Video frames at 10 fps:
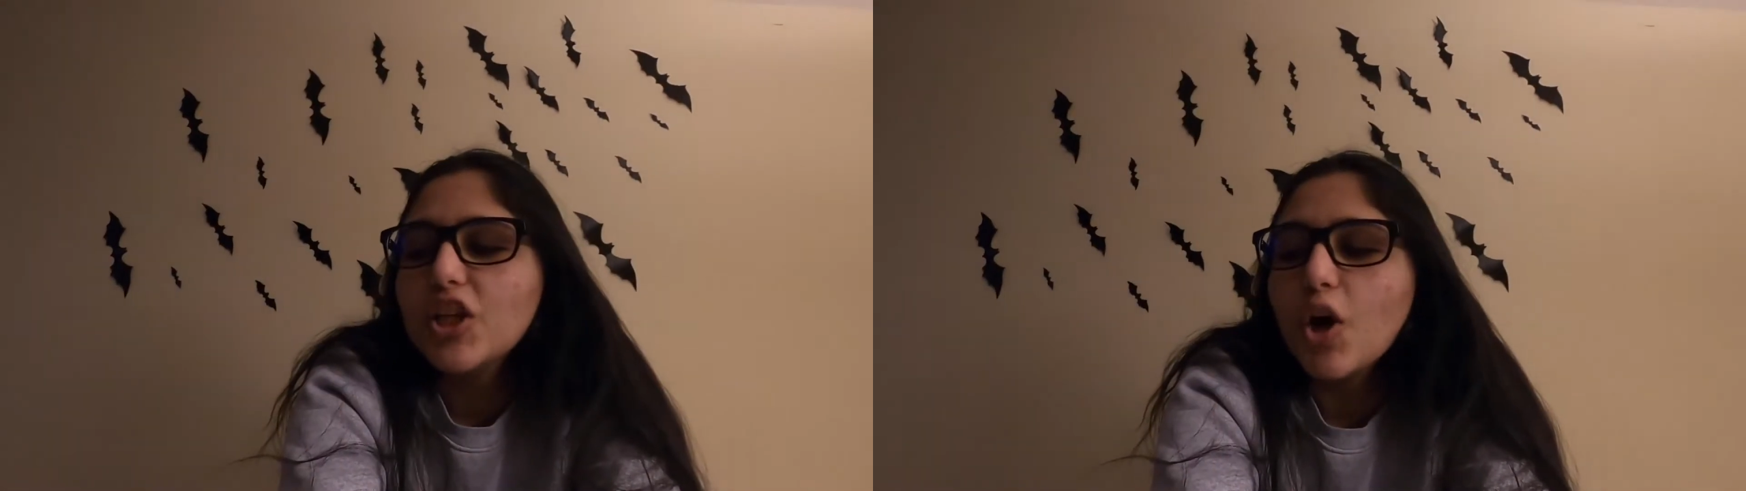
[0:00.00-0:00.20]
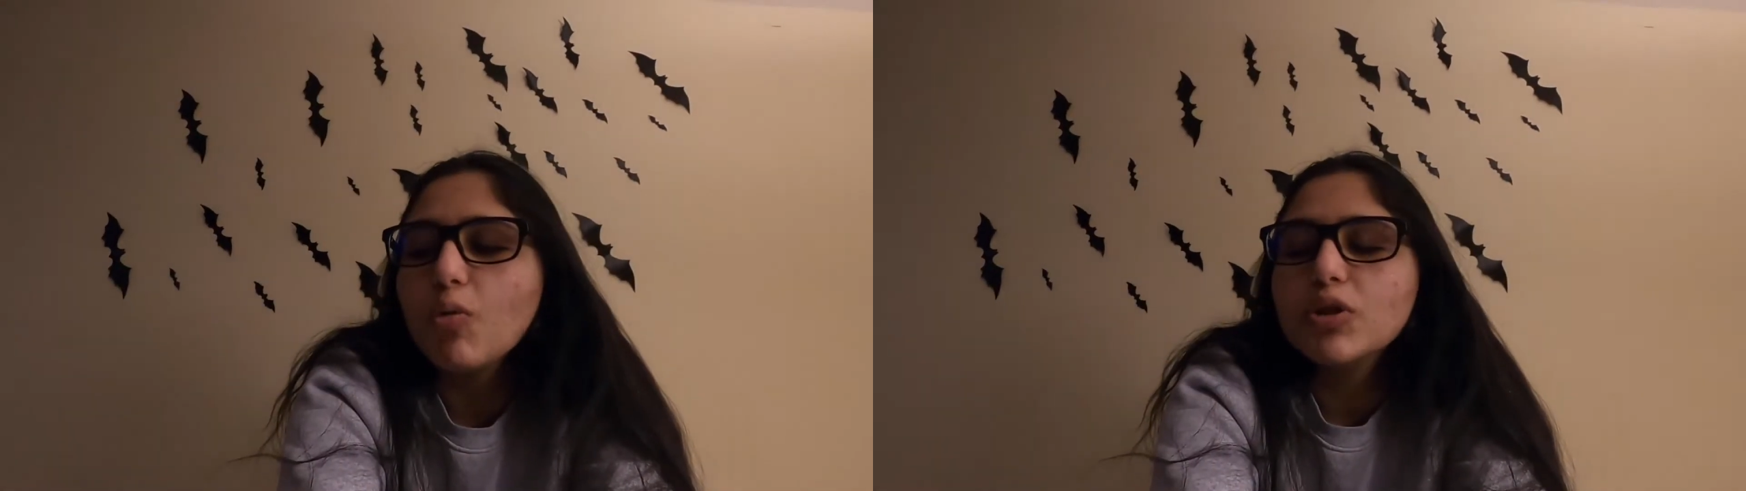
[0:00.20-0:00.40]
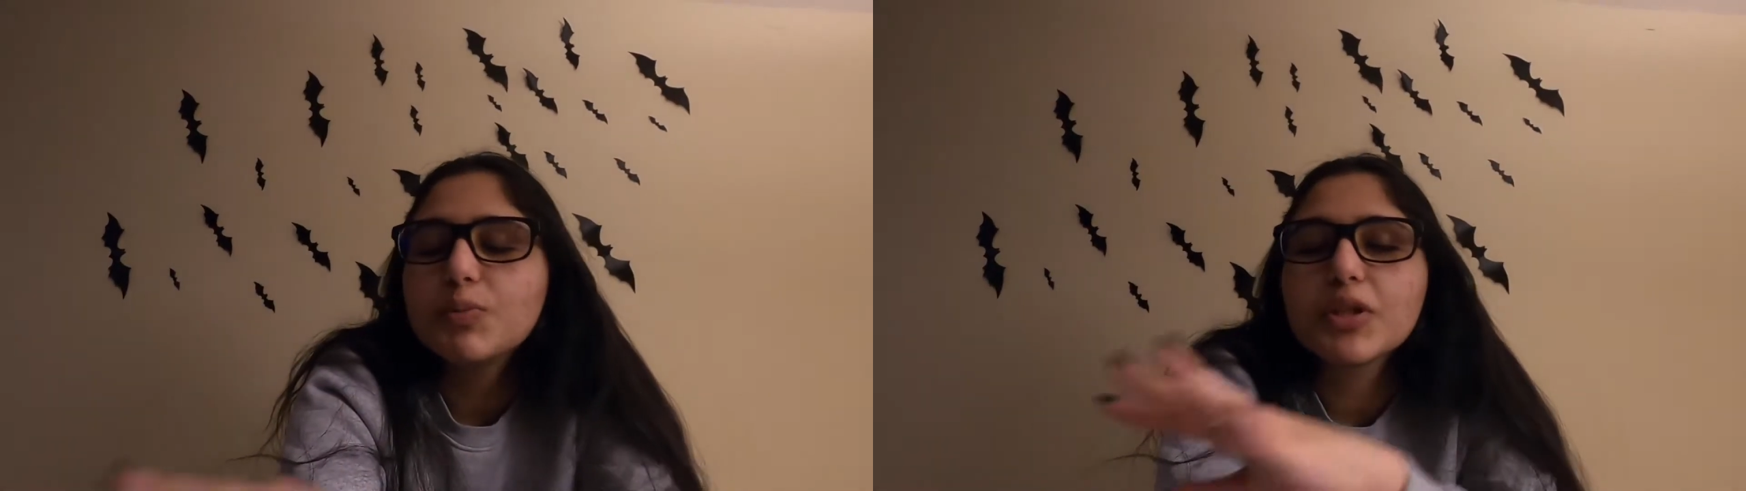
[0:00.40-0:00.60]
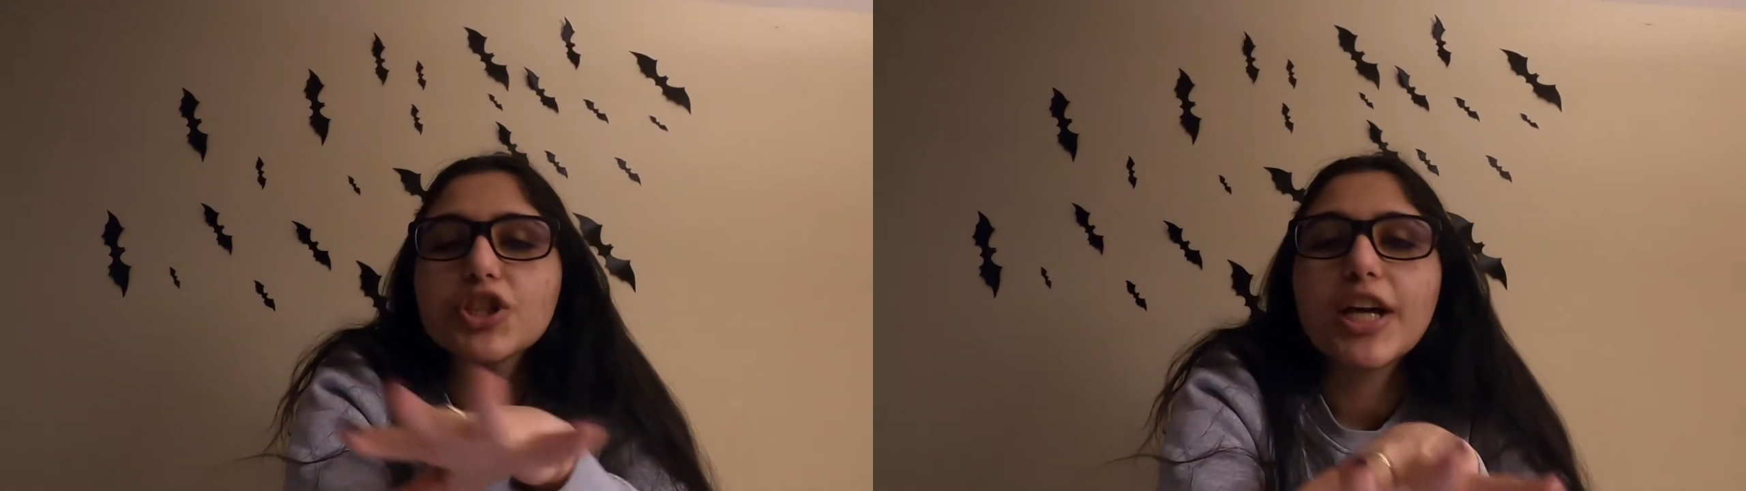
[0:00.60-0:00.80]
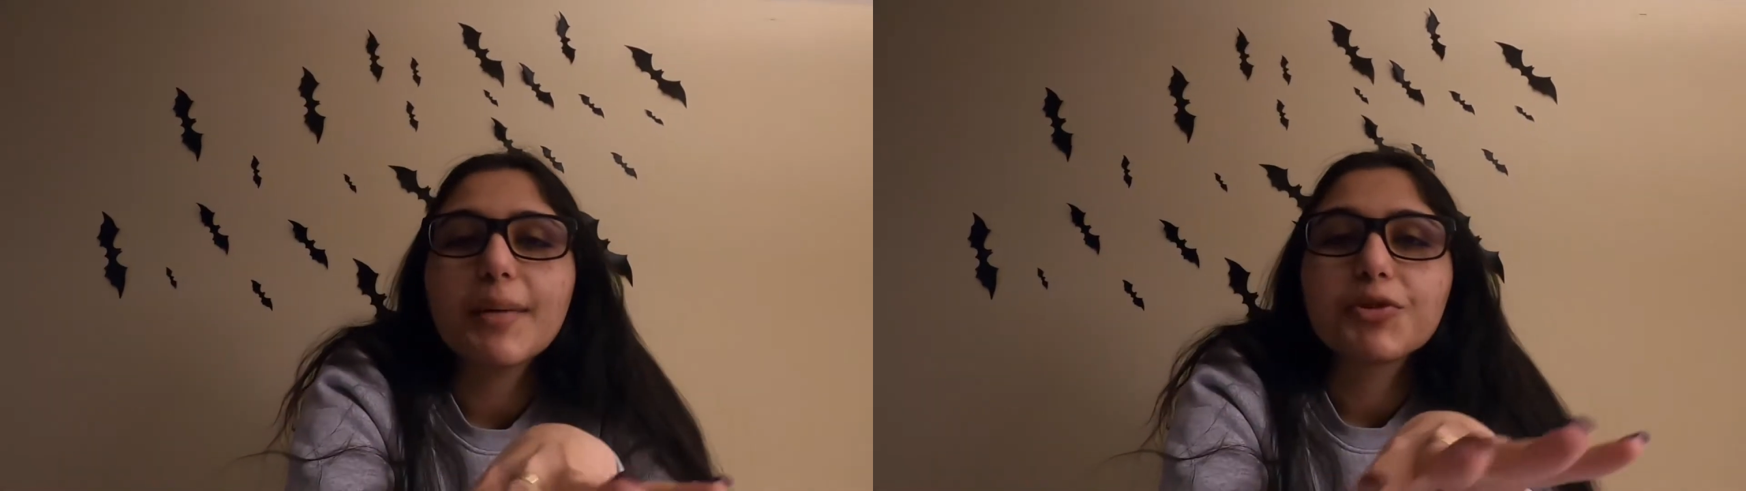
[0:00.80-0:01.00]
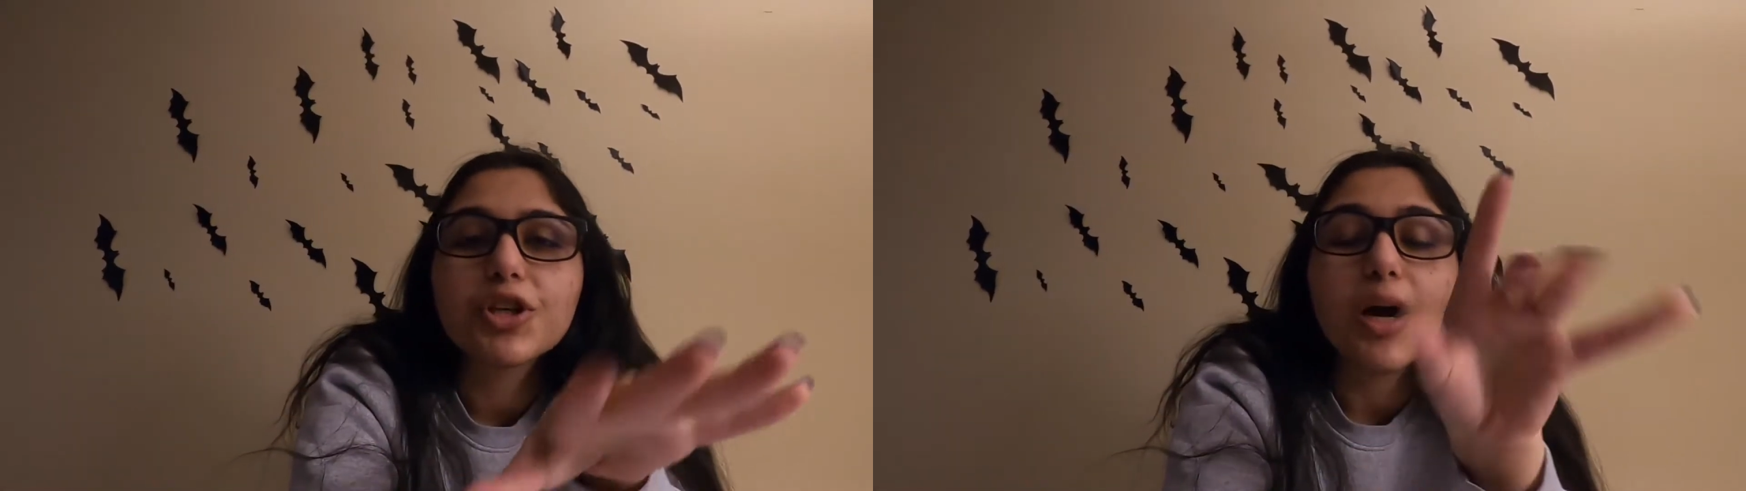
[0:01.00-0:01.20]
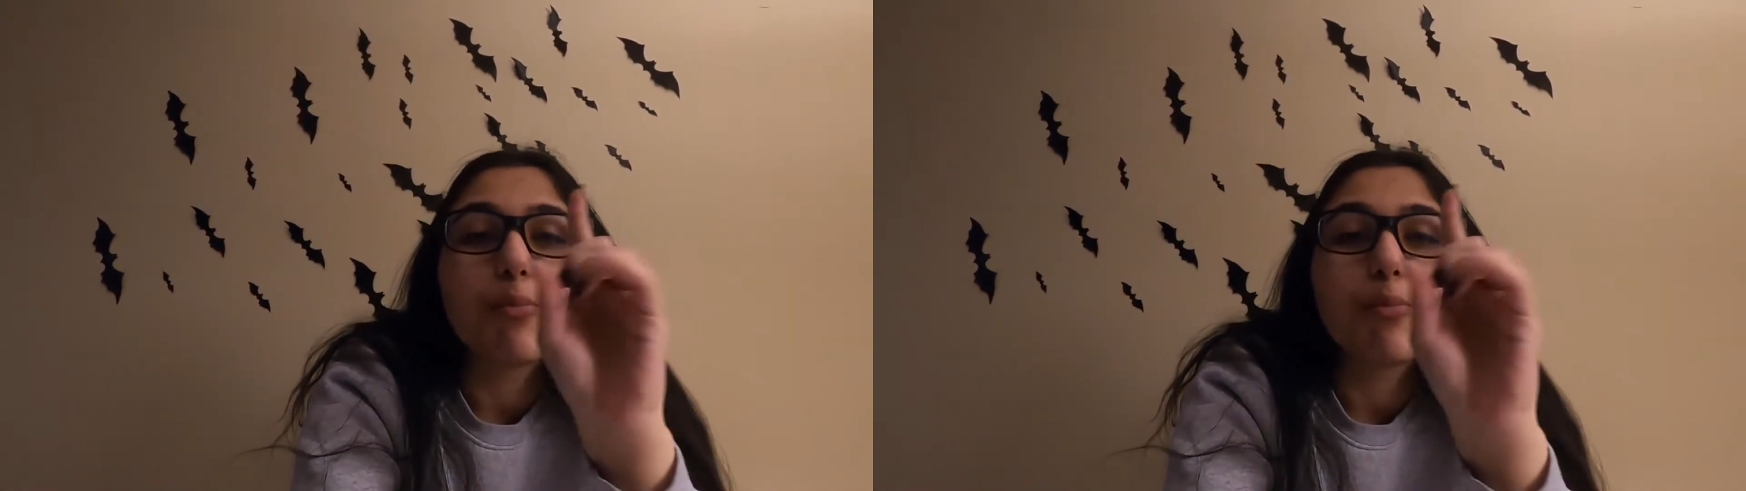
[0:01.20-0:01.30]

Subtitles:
notes per chapter.